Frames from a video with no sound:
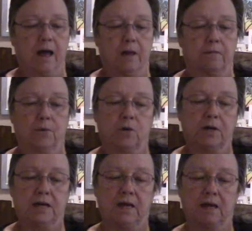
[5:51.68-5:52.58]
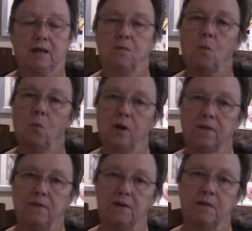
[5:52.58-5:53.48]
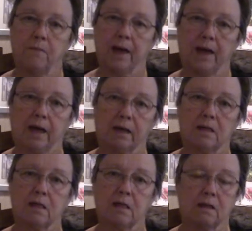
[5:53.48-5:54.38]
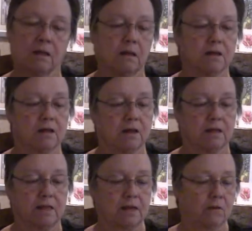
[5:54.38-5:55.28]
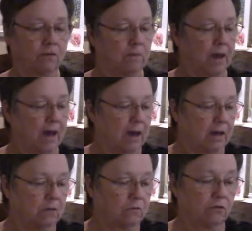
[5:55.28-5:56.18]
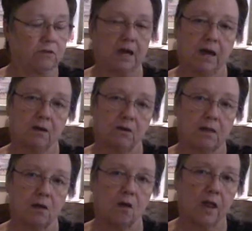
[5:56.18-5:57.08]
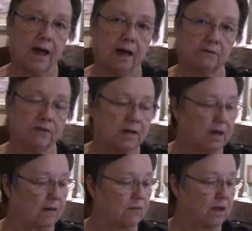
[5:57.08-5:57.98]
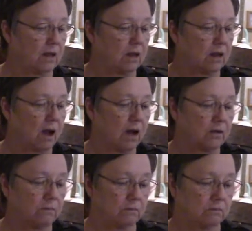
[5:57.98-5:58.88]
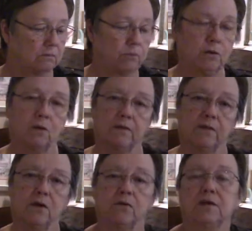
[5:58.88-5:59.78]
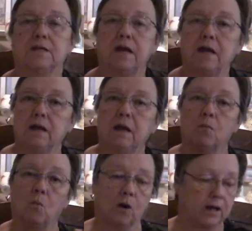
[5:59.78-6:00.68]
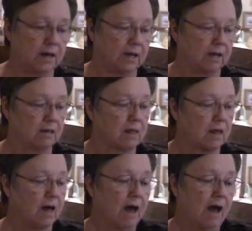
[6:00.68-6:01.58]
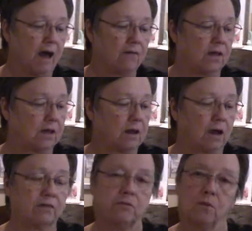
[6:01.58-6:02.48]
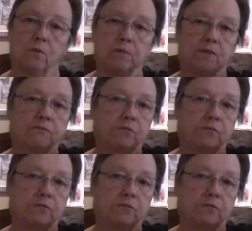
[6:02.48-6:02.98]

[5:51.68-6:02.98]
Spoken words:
and put it in one of these bags, seal the bag till the air is all out of it, and then I put on there the date and what it is, and then I throw them in the